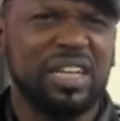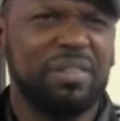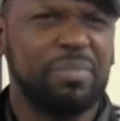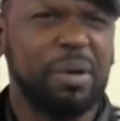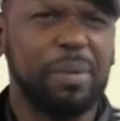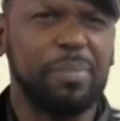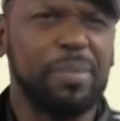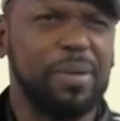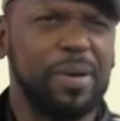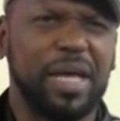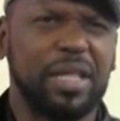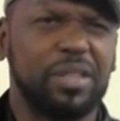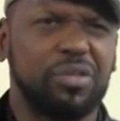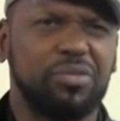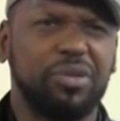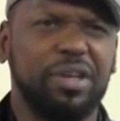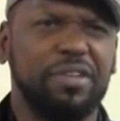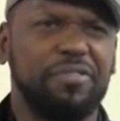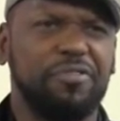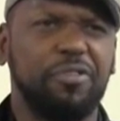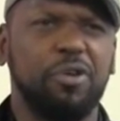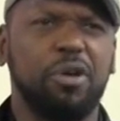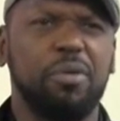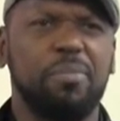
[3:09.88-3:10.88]
probably about
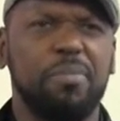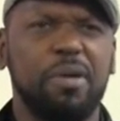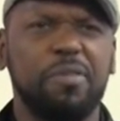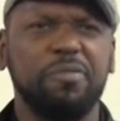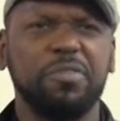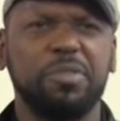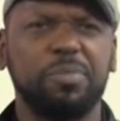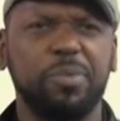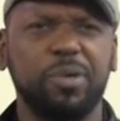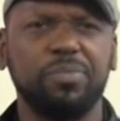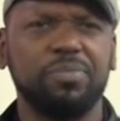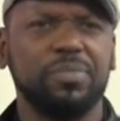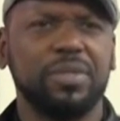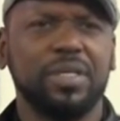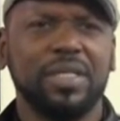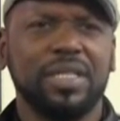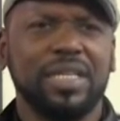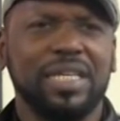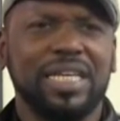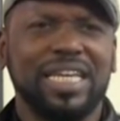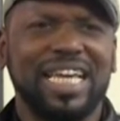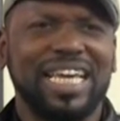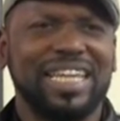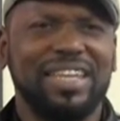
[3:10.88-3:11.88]
3-4 months, but
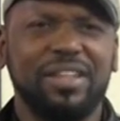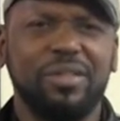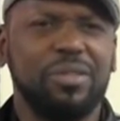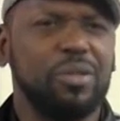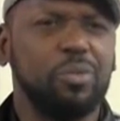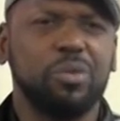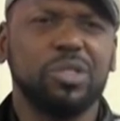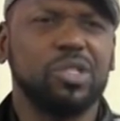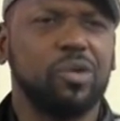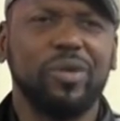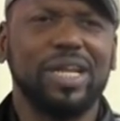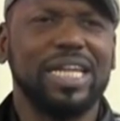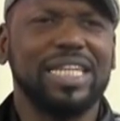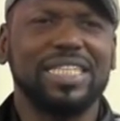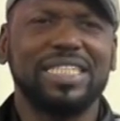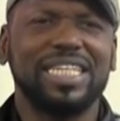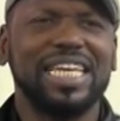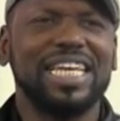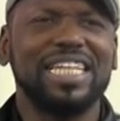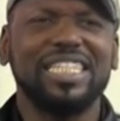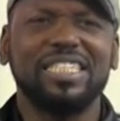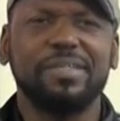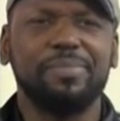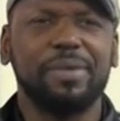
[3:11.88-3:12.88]
it wasn't really
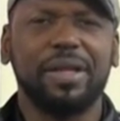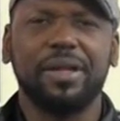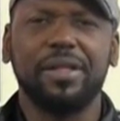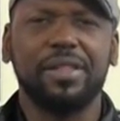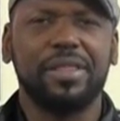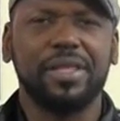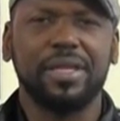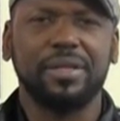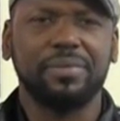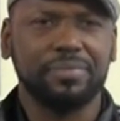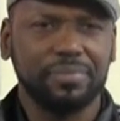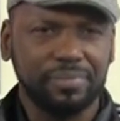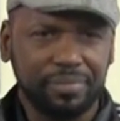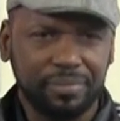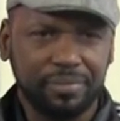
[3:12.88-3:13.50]
teaching me anything.